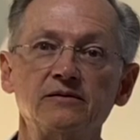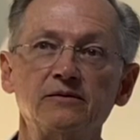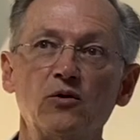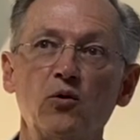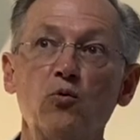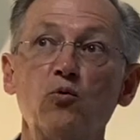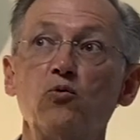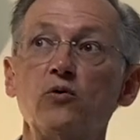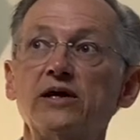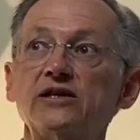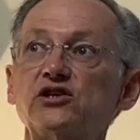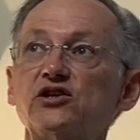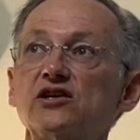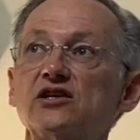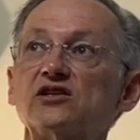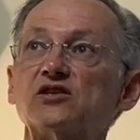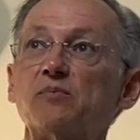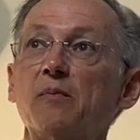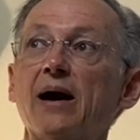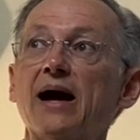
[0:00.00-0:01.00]
Which
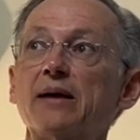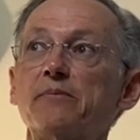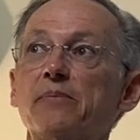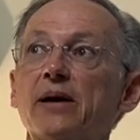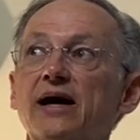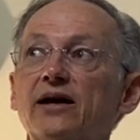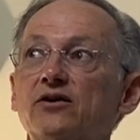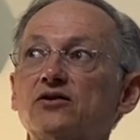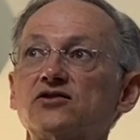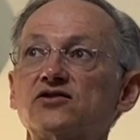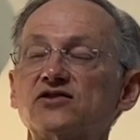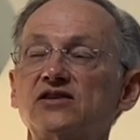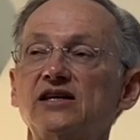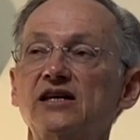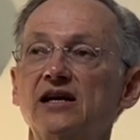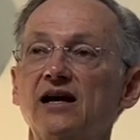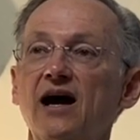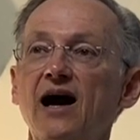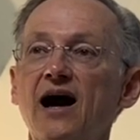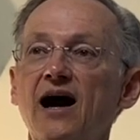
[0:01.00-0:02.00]
is my better
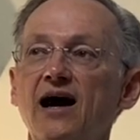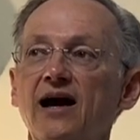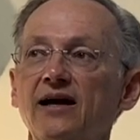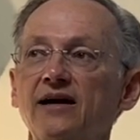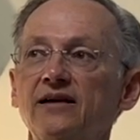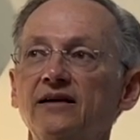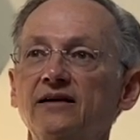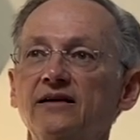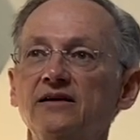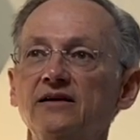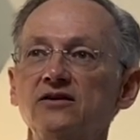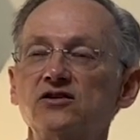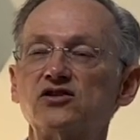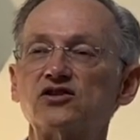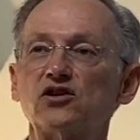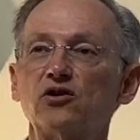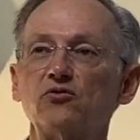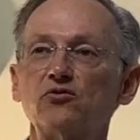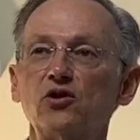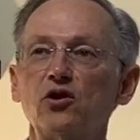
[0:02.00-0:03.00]
seeing eye?
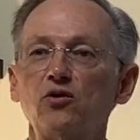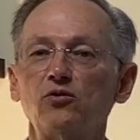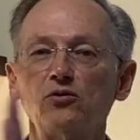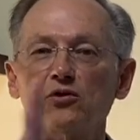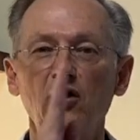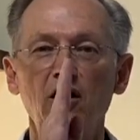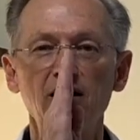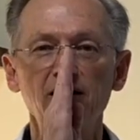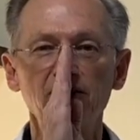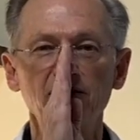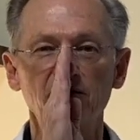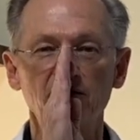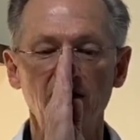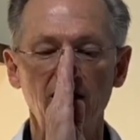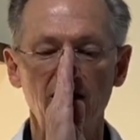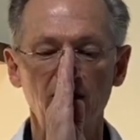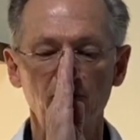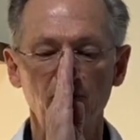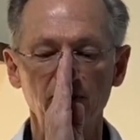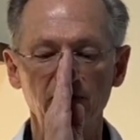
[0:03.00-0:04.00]
So no longer
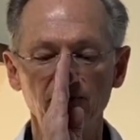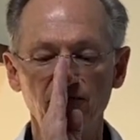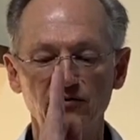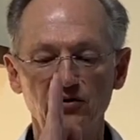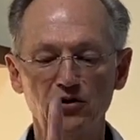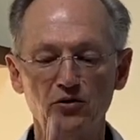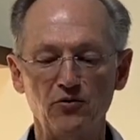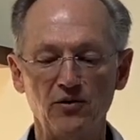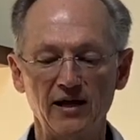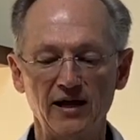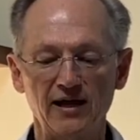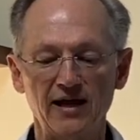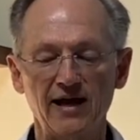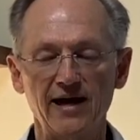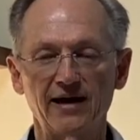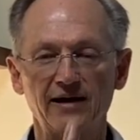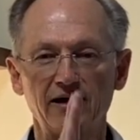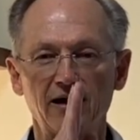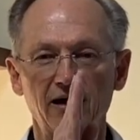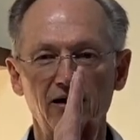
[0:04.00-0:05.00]
are we viewing
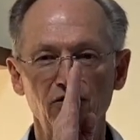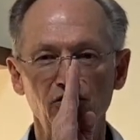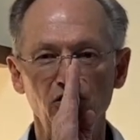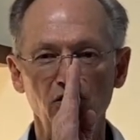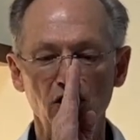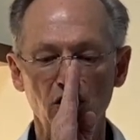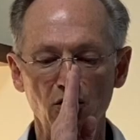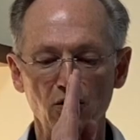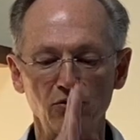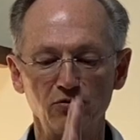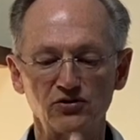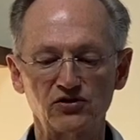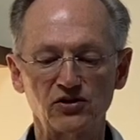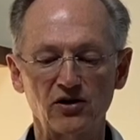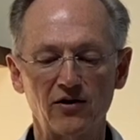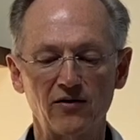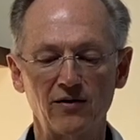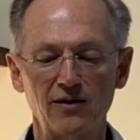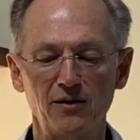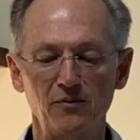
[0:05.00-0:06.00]
at our nose or
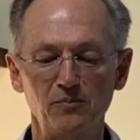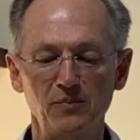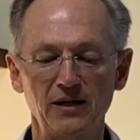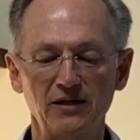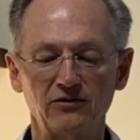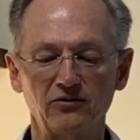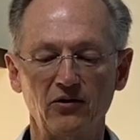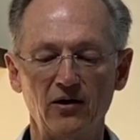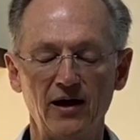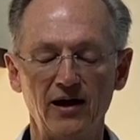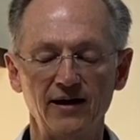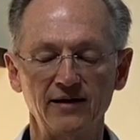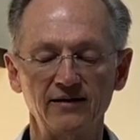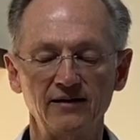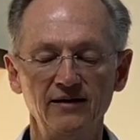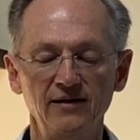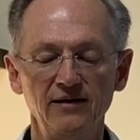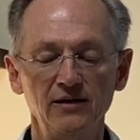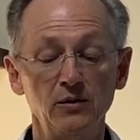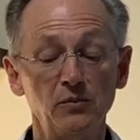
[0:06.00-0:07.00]
our midline,
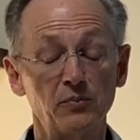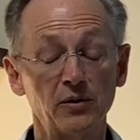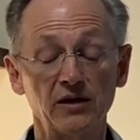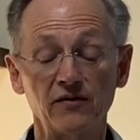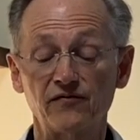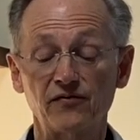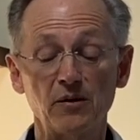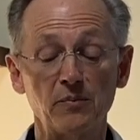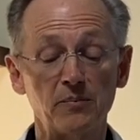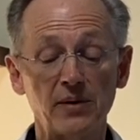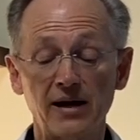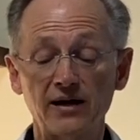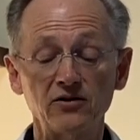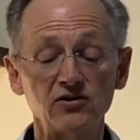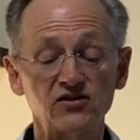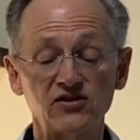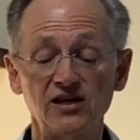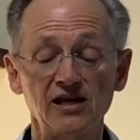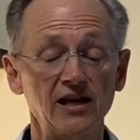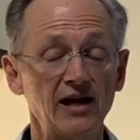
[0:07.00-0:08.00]
but if the better
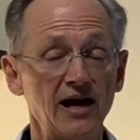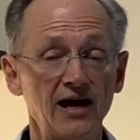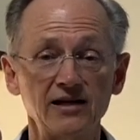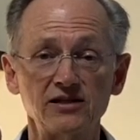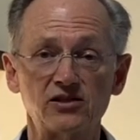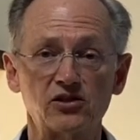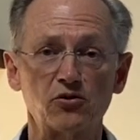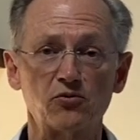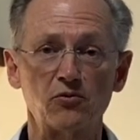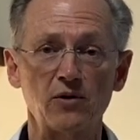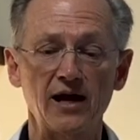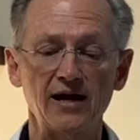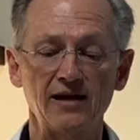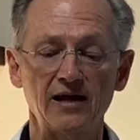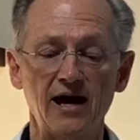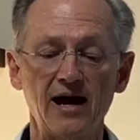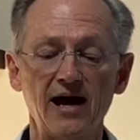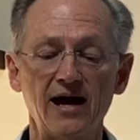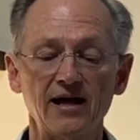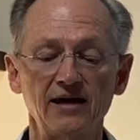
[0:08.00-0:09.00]
seeing eye is the right
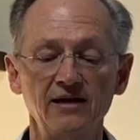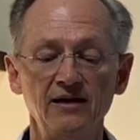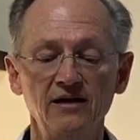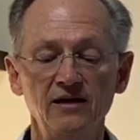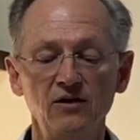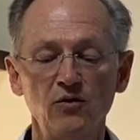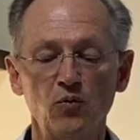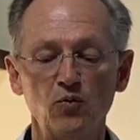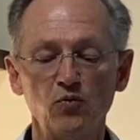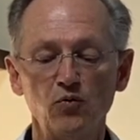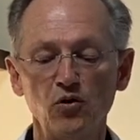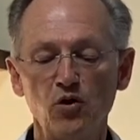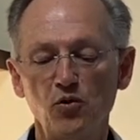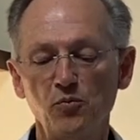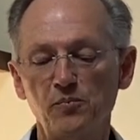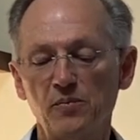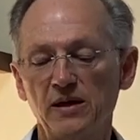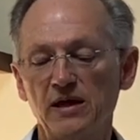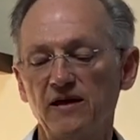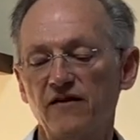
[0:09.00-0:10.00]
eye, we'll
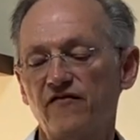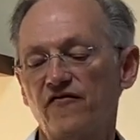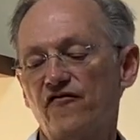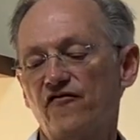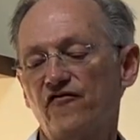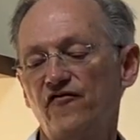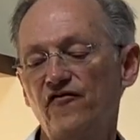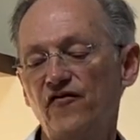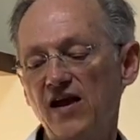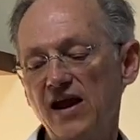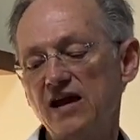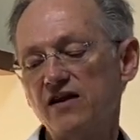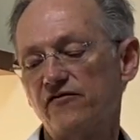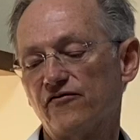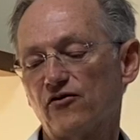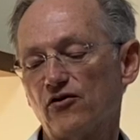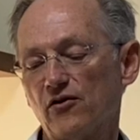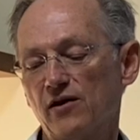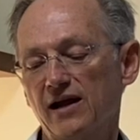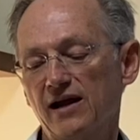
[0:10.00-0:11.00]
be
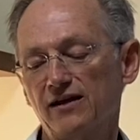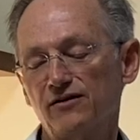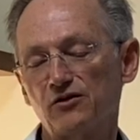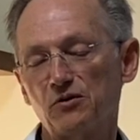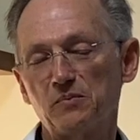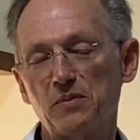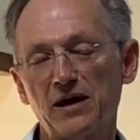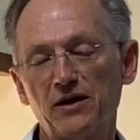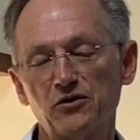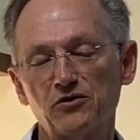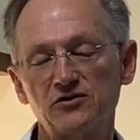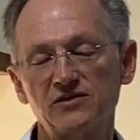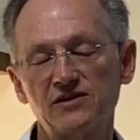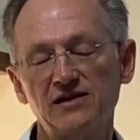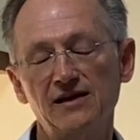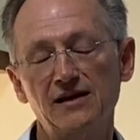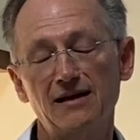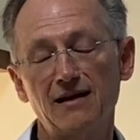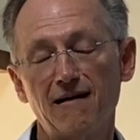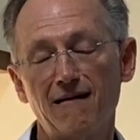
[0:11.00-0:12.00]
favoring the better
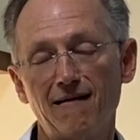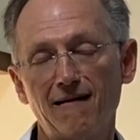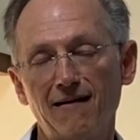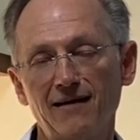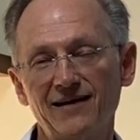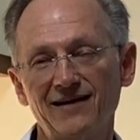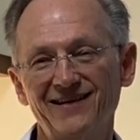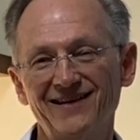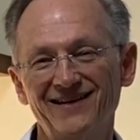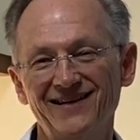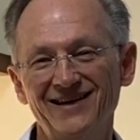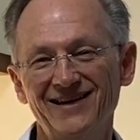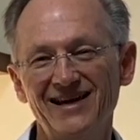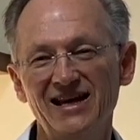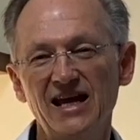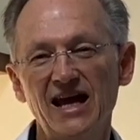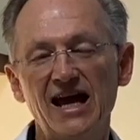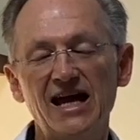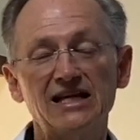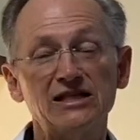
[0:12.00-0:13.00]
seeing eye.
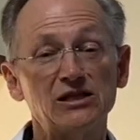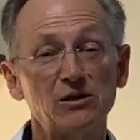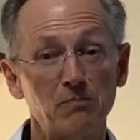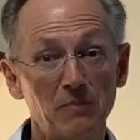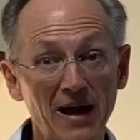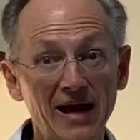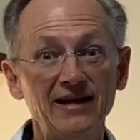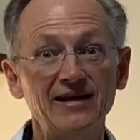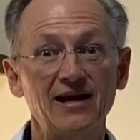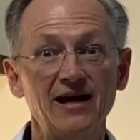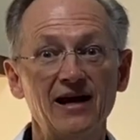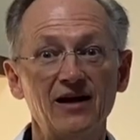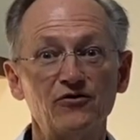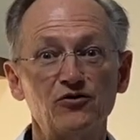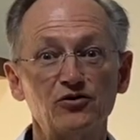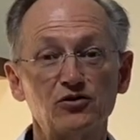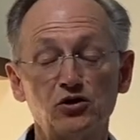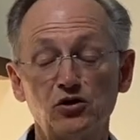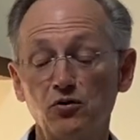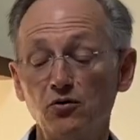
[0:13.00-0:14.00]
And depending on the
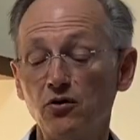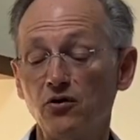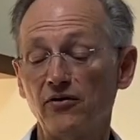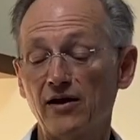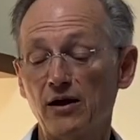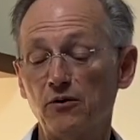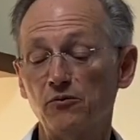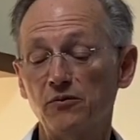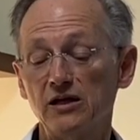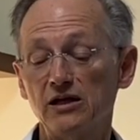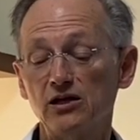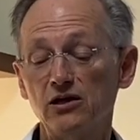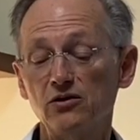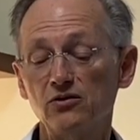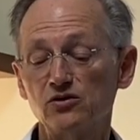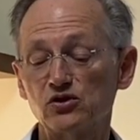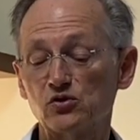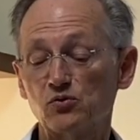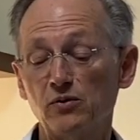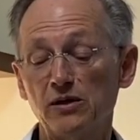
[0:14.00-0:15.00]
tool that we
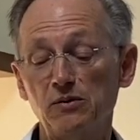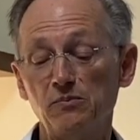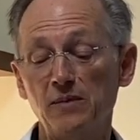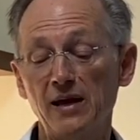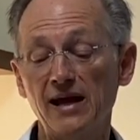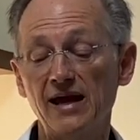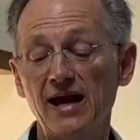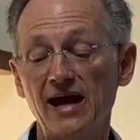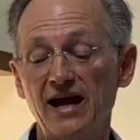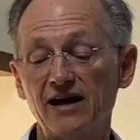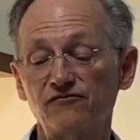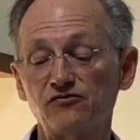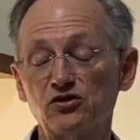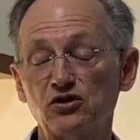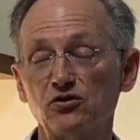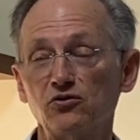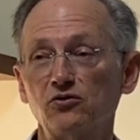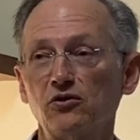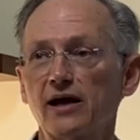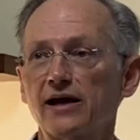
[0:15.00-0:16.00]
use, we may have
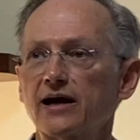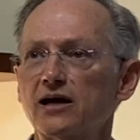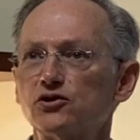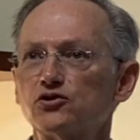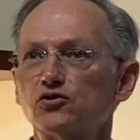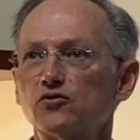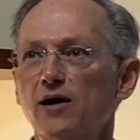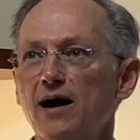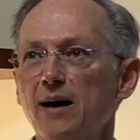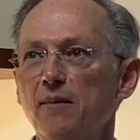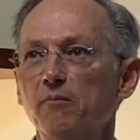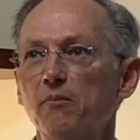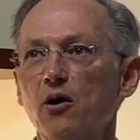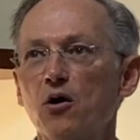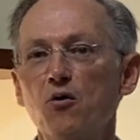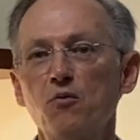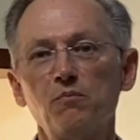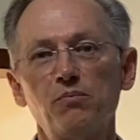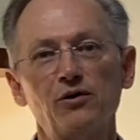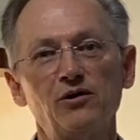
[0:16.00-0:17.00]
to, like a
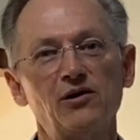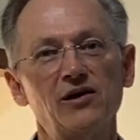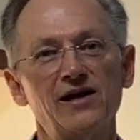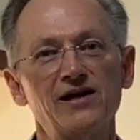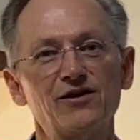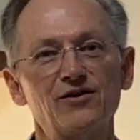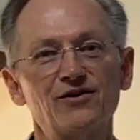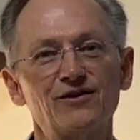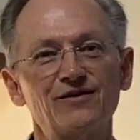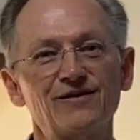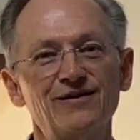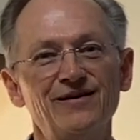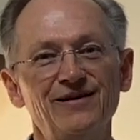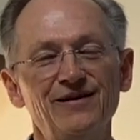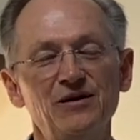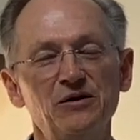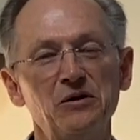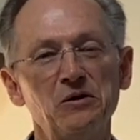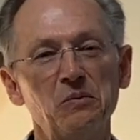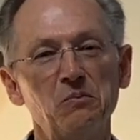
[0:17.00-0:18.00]
trombone player,
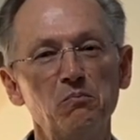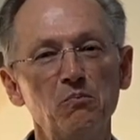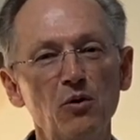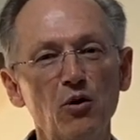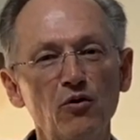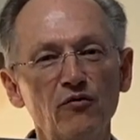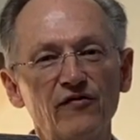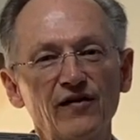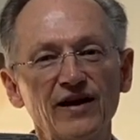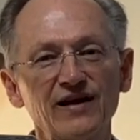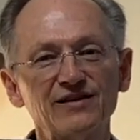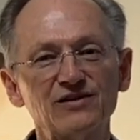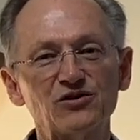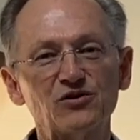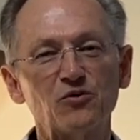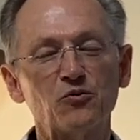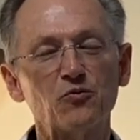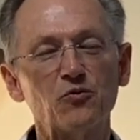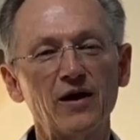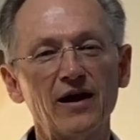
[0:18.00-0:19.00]
move it to
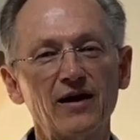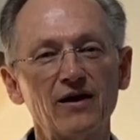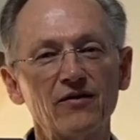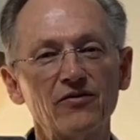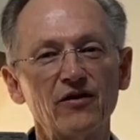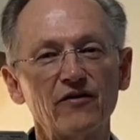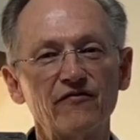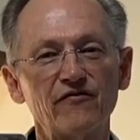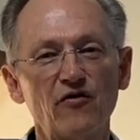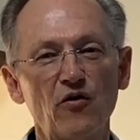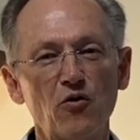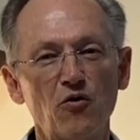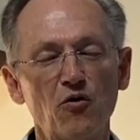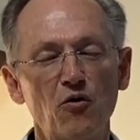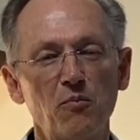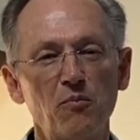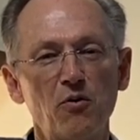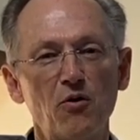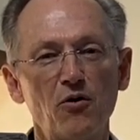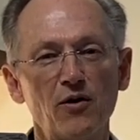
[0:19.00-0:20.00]
where the focal
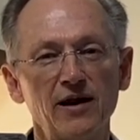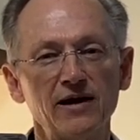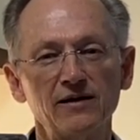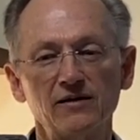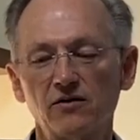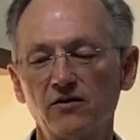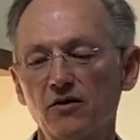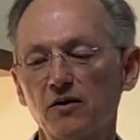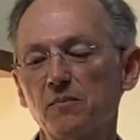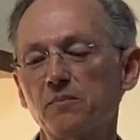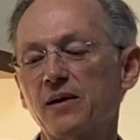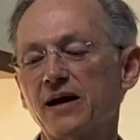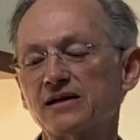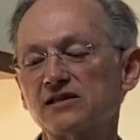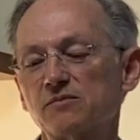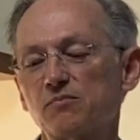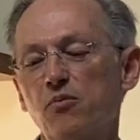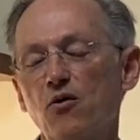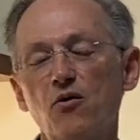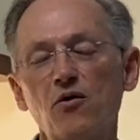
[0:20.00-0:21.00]
point or the
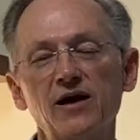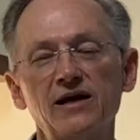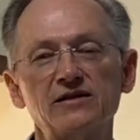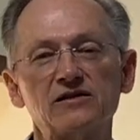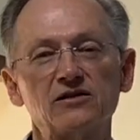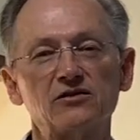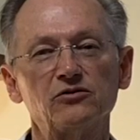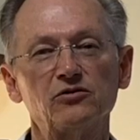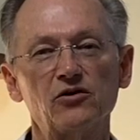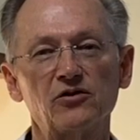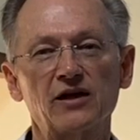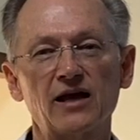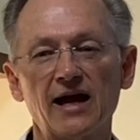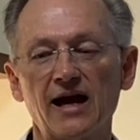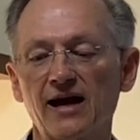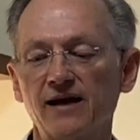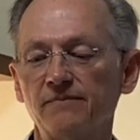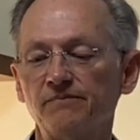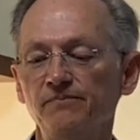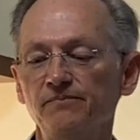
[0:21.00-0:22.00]
best point to look at.